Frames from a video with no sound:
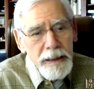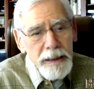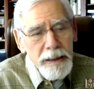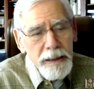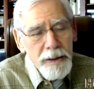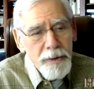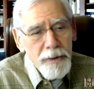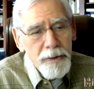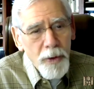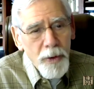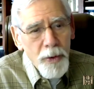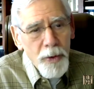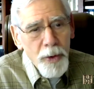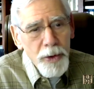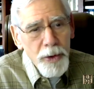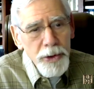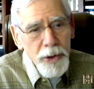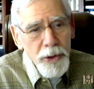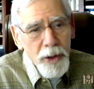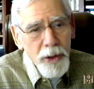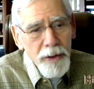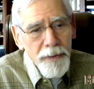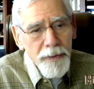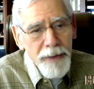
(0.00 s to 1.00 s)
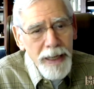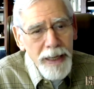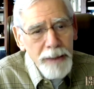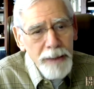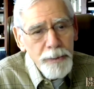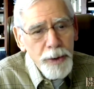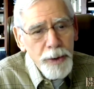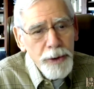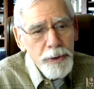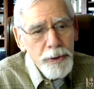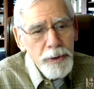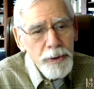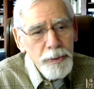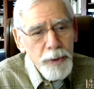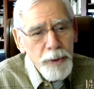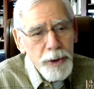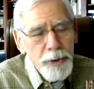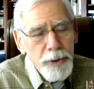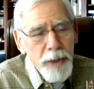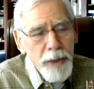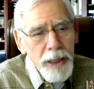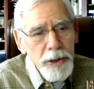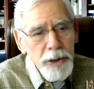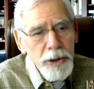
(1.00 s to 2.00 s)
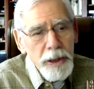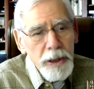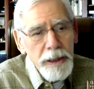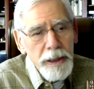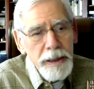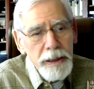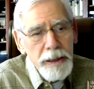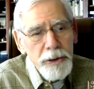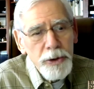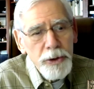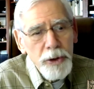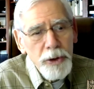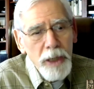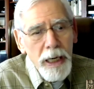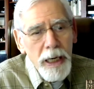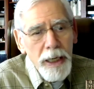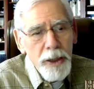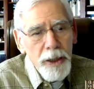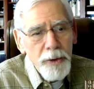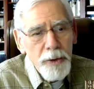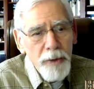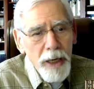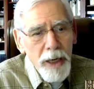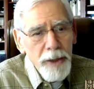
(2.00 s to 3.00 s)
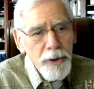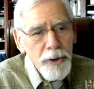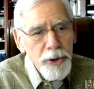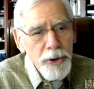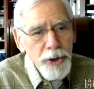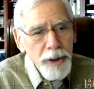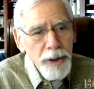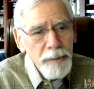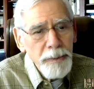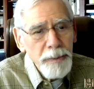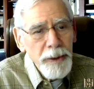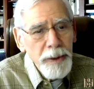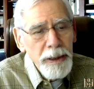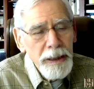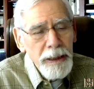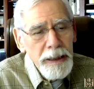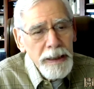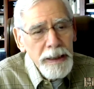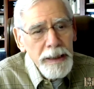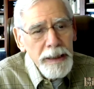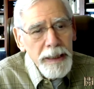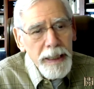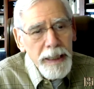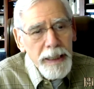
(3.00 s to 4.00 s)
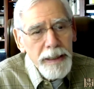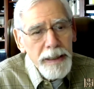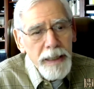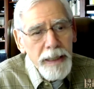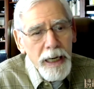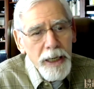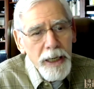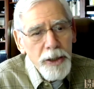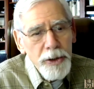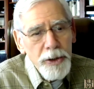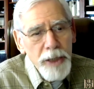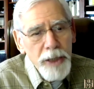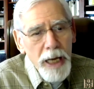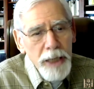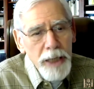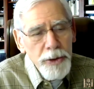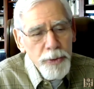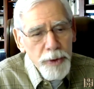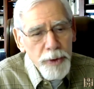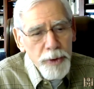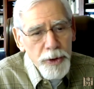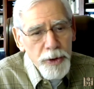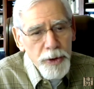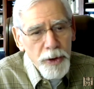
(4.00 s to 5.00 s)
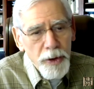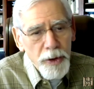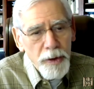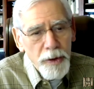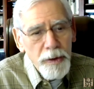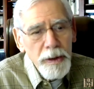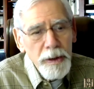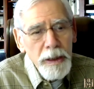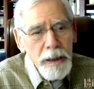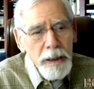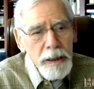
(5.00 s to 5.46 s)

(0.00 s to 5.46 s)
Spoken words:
Of course, that would translate into higher ridership and higher tax return